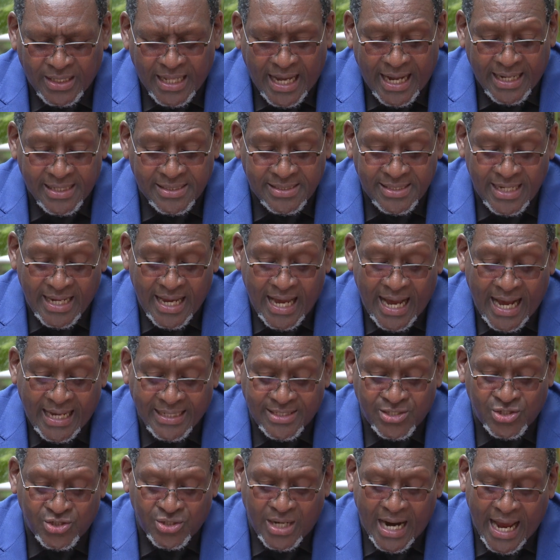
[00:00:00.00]
that
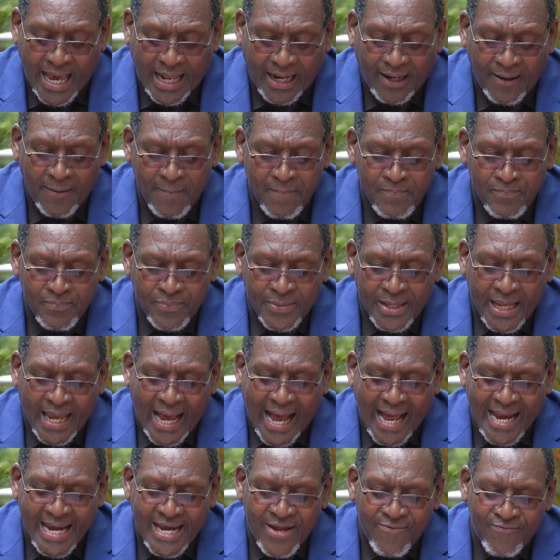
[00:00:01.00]
a trial.
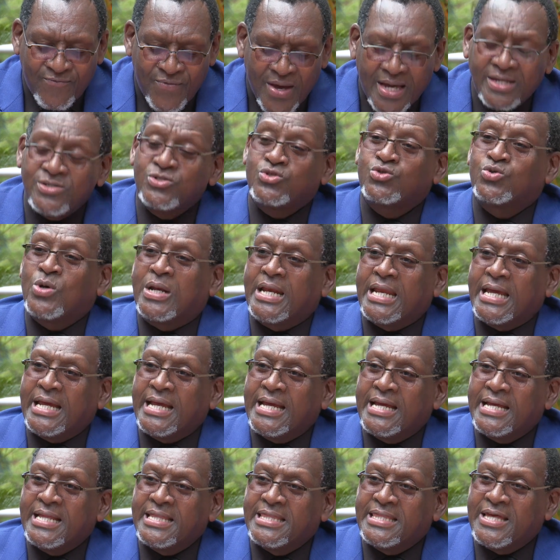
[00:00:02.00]
And
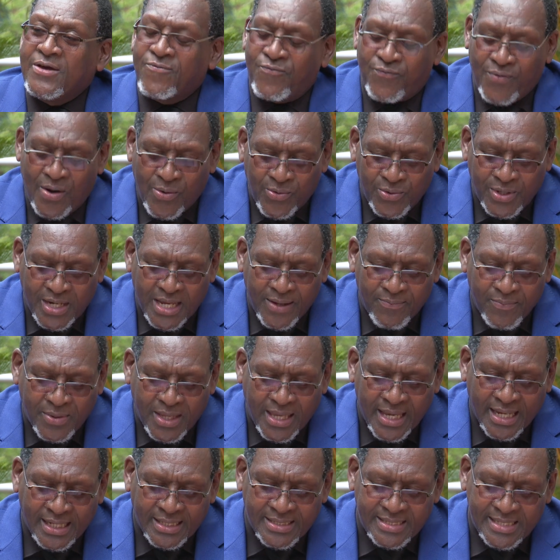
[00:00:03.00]
eventually they found him
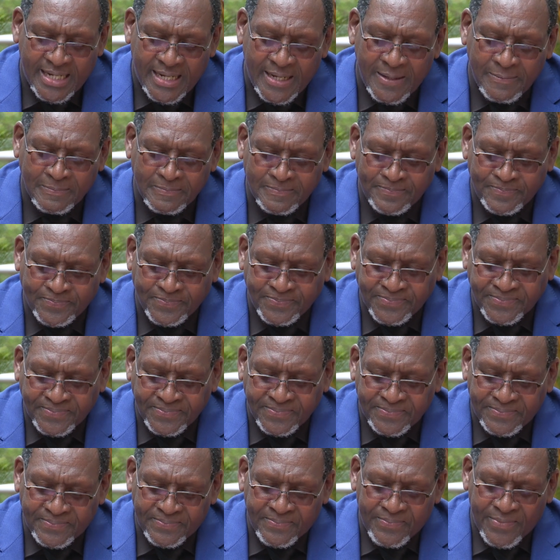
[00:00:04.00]
guilty.
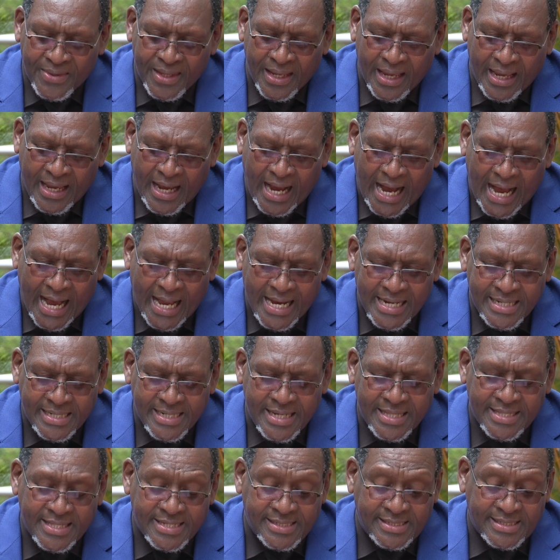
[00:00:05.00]
And
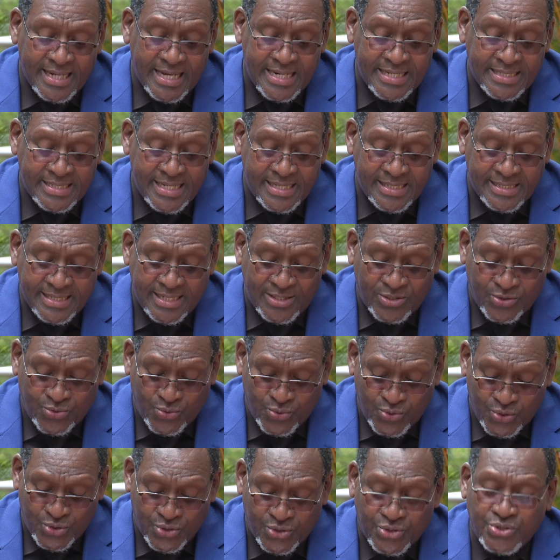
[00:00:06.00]
the sentence that
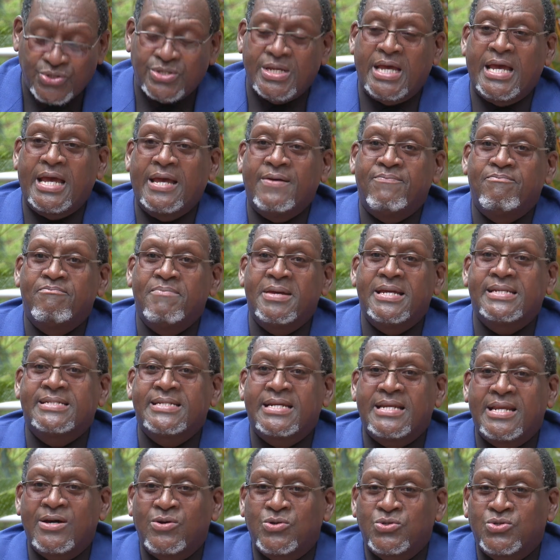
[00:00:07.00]
was
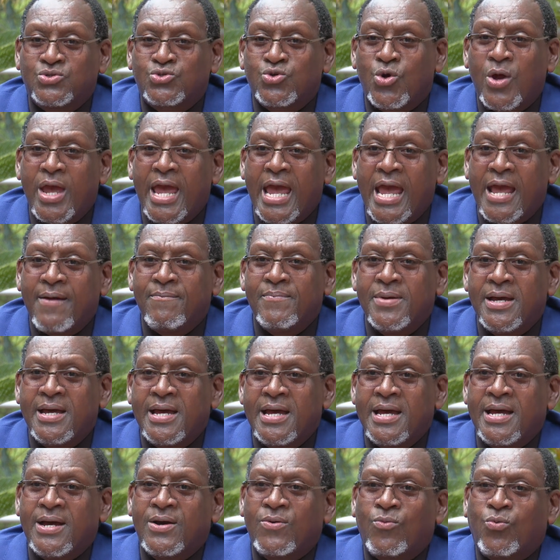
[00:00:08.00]
meted out to him
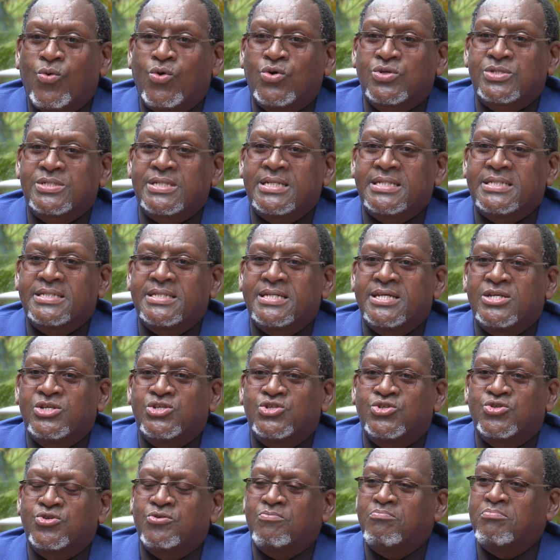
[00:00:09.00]
was that he
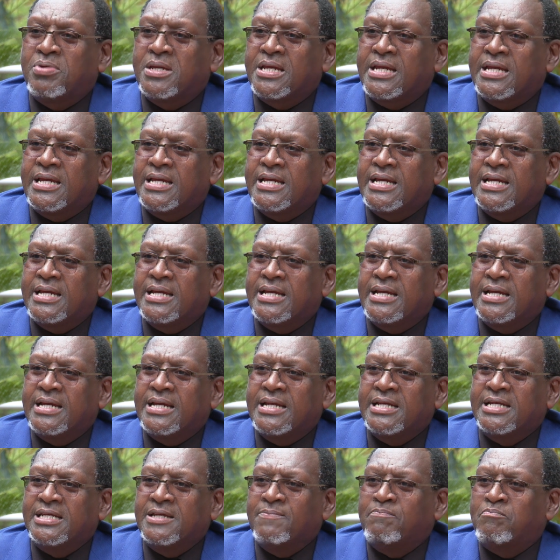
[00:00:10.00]
should be
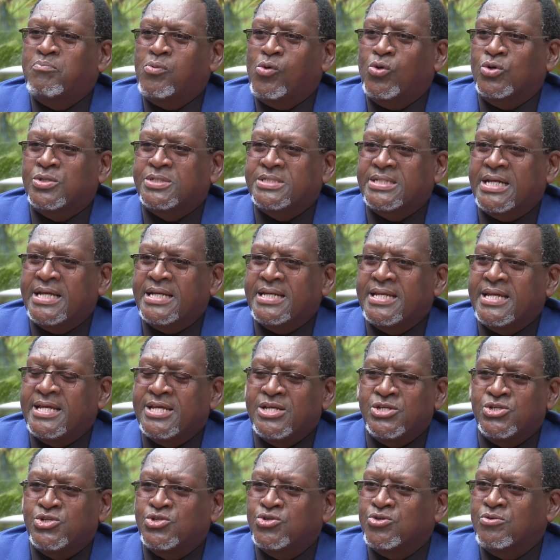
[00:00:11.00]
deported,
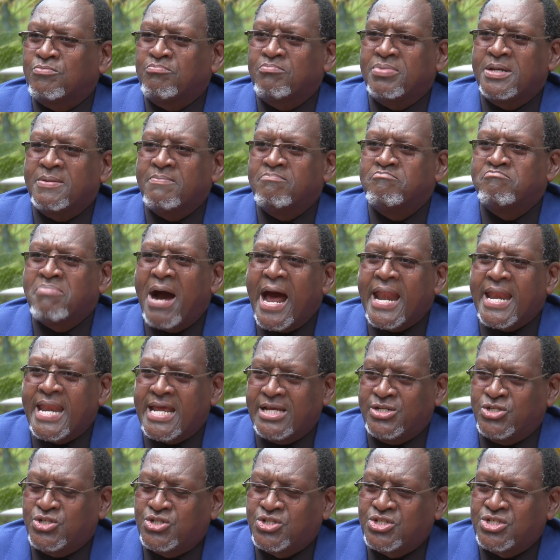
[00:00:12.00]
he should be
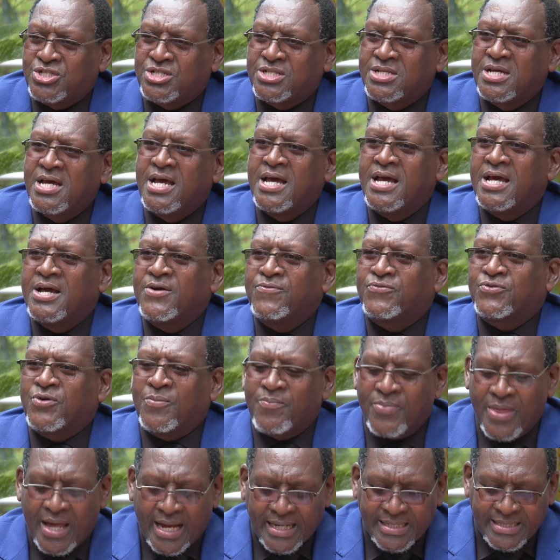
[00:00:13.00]
banished
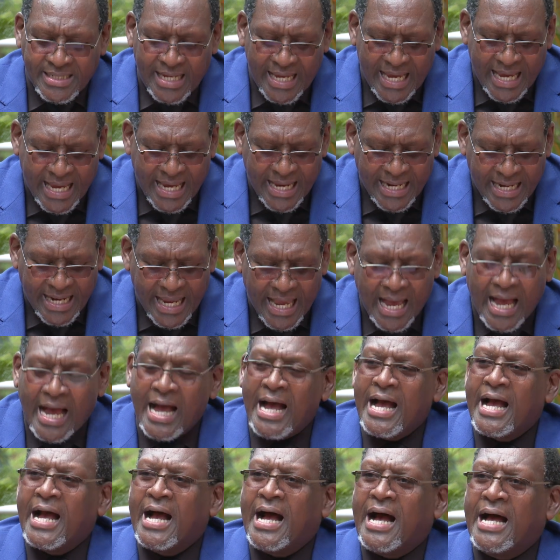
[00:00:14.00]
from that
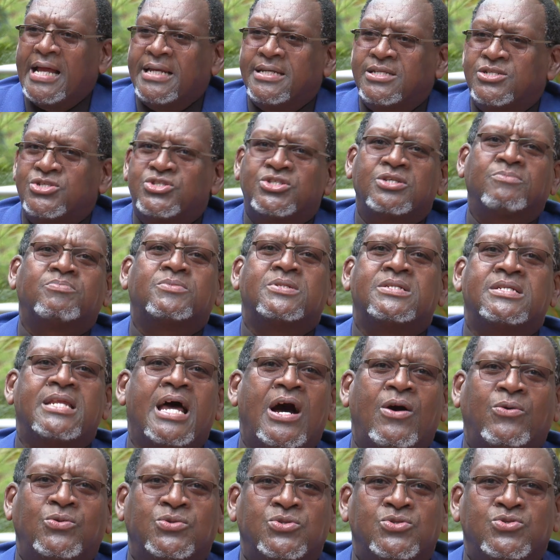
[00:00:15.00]
area and shipped
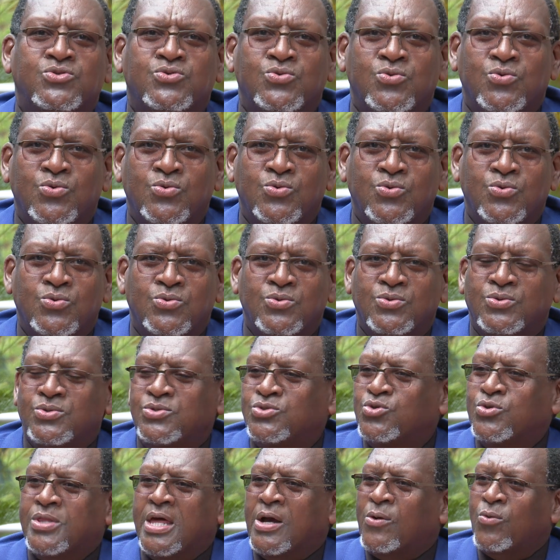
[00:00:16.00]
down to
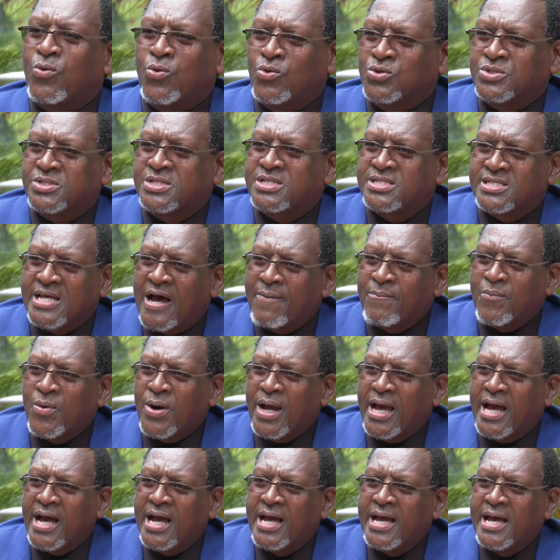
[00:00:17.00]
the coast
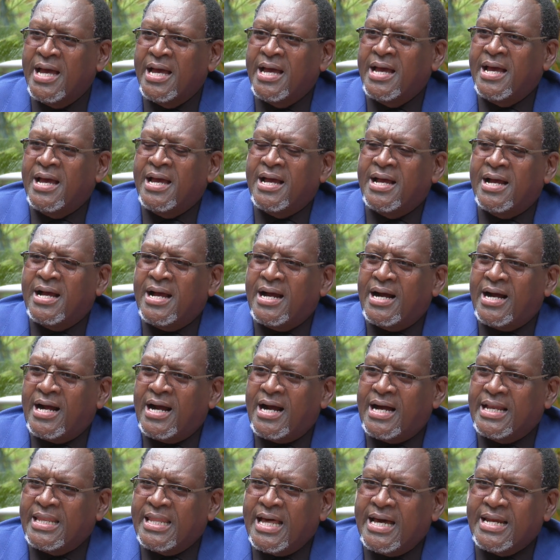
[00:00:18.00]
somewhere.
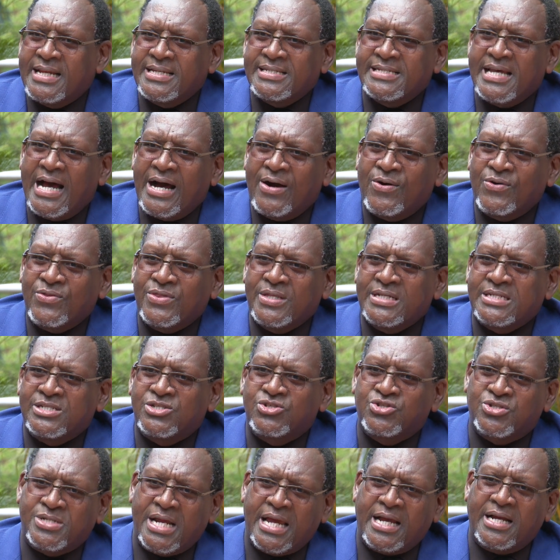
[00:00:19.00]
And that is how the
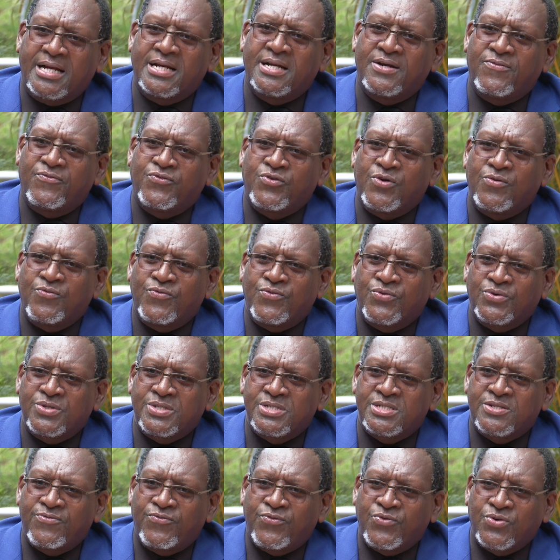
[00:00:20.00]
trek from
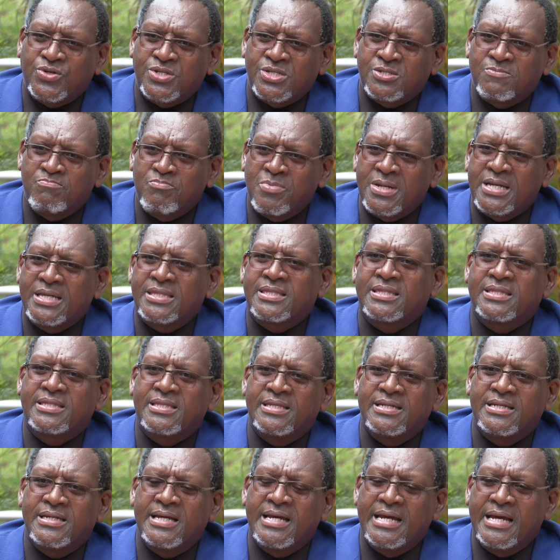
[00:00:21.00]
Fort Smith
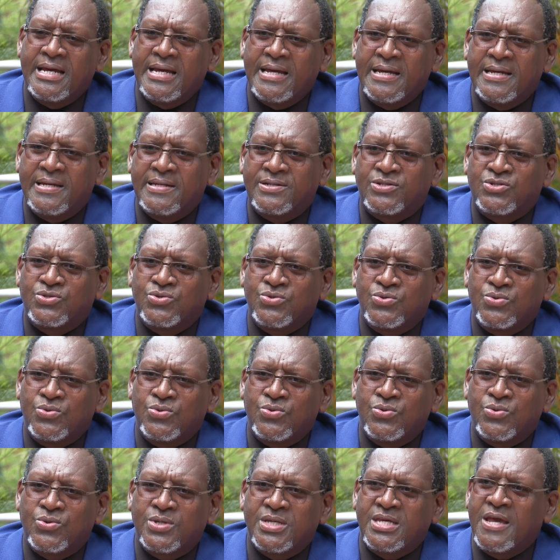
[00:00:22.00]

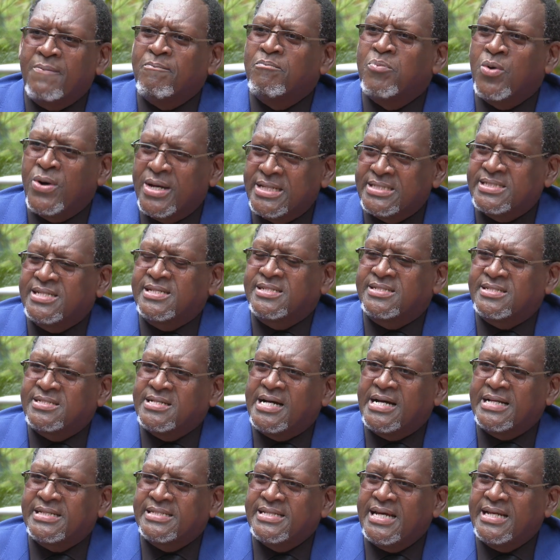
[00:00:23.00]
to Kibwezi
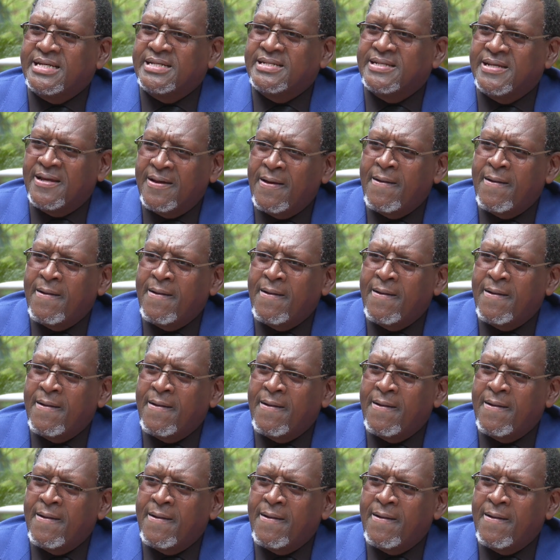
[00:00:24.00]
started.